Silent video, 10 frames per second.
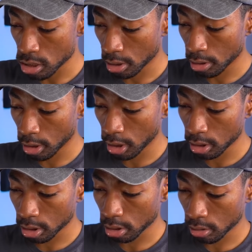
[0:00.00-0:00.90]

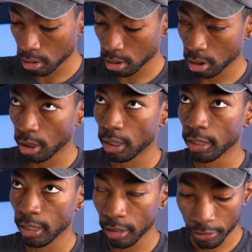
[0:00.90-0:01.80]
Alright, oh
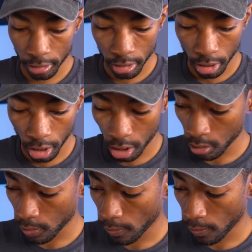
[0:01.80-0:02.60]
yeah, nothing in there.